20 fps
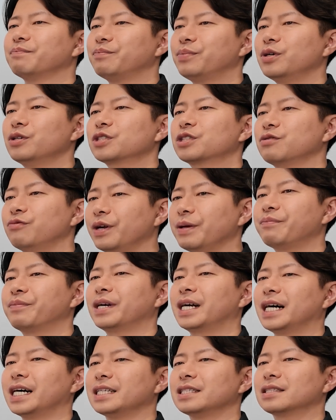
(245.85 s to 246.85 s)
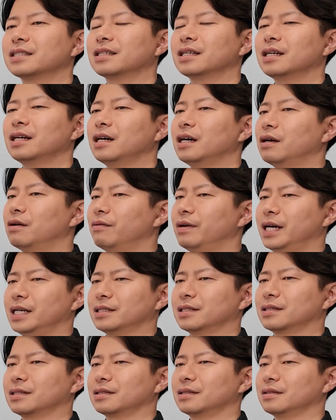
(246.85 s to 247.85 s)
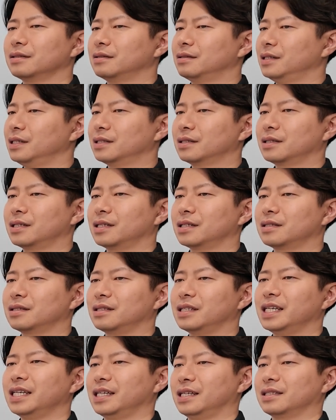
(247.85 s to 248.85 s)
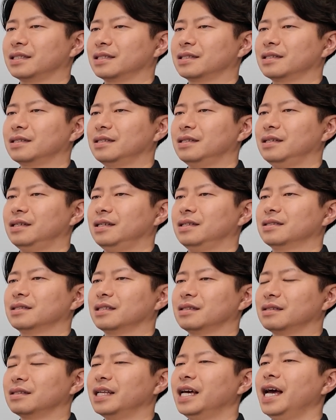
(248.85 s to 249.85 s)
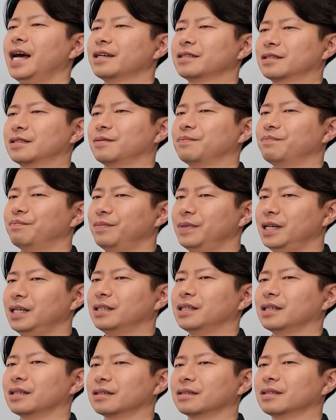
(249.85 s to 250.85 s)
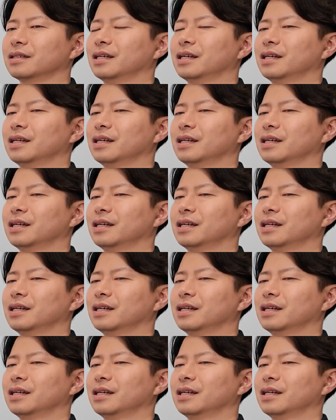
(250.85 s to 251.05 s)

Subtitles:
boss replies, let's discuss this in the next meeting.